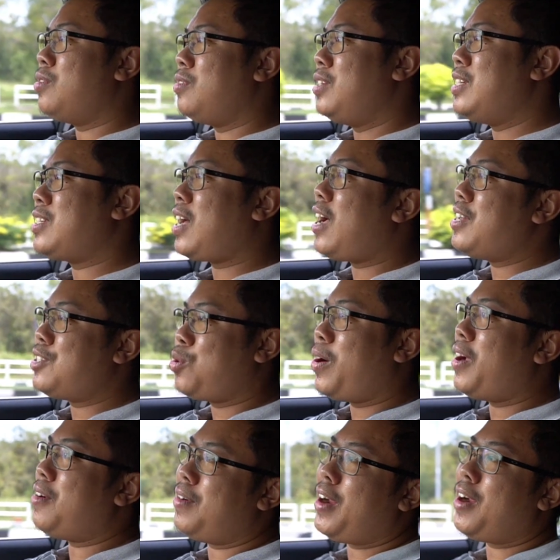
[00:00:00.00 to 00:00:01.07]
this car is
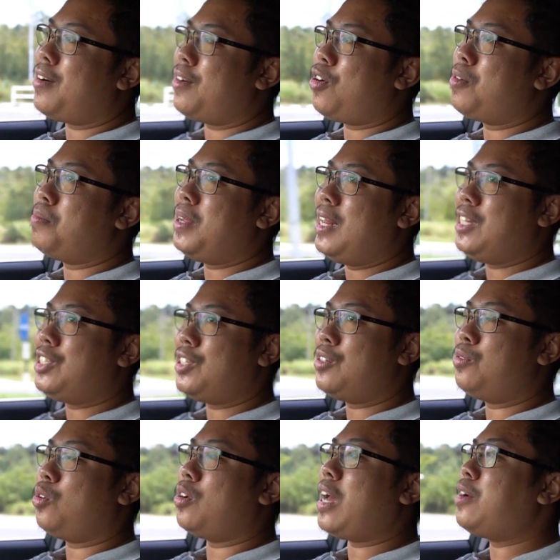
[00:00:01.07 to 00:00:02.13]
quite rare on
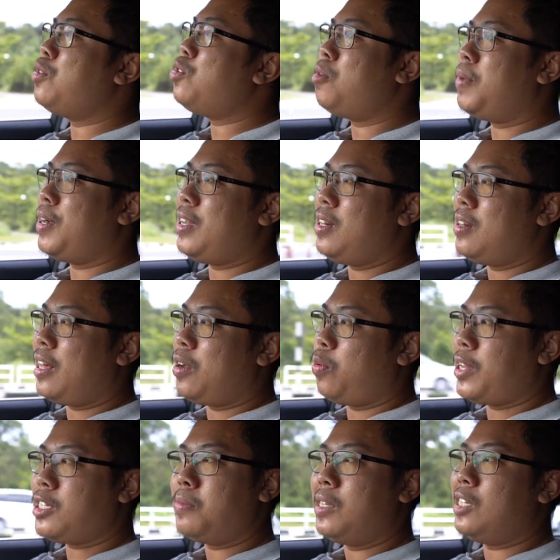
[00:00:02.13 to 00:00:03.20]
Malaysian road. I don't know about in like
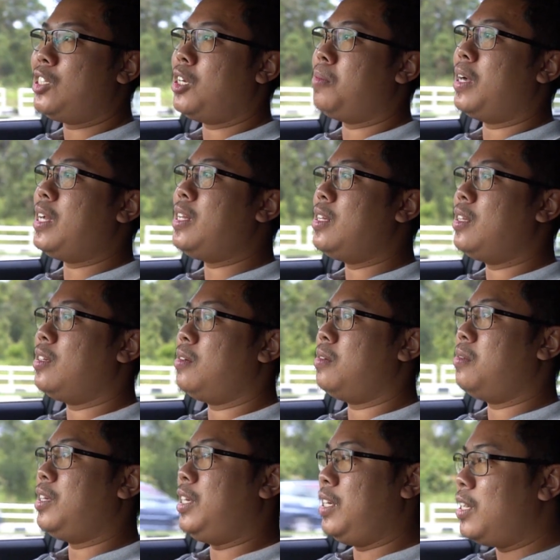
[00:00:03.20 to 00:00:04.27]
West Malaysia, but
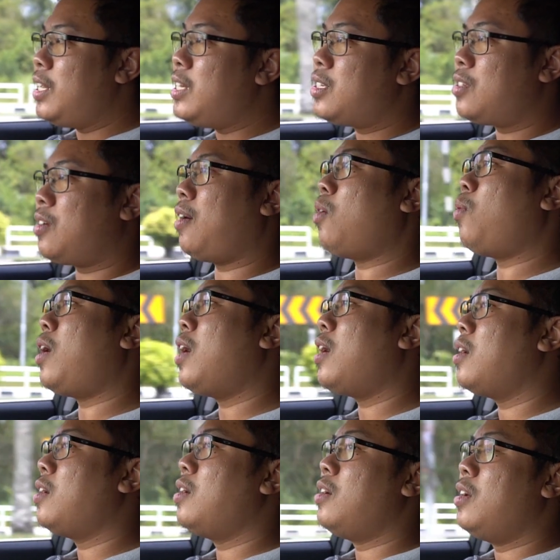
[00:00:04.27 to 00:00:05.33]
here in Sarawak,
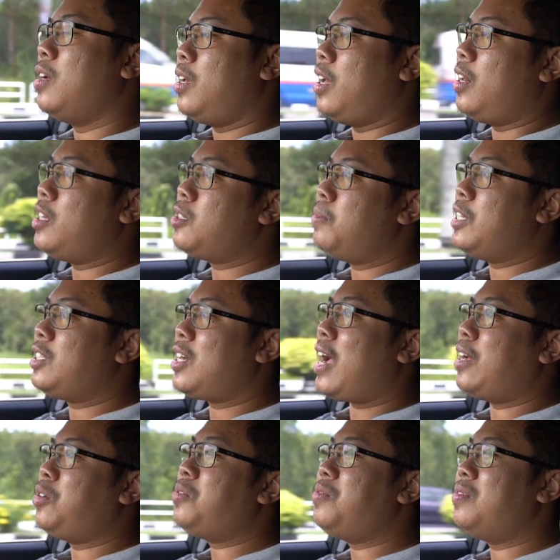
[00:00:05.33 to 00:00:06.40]
in East Malaysia,
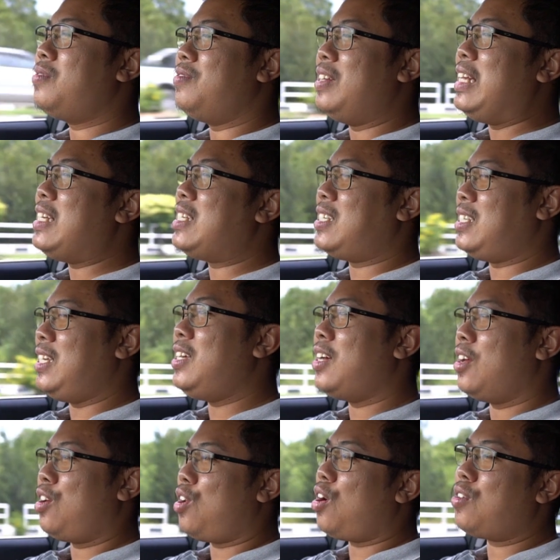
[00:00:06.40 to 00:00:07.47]
I don't really see
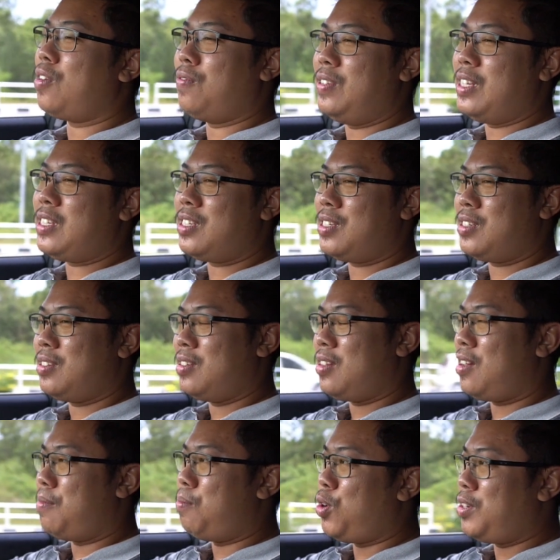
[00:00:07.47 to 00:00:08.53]
a lot of this
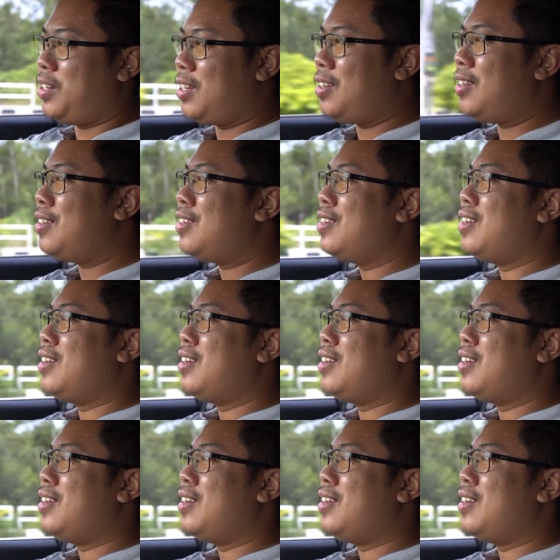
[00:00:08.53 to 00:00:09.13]
model.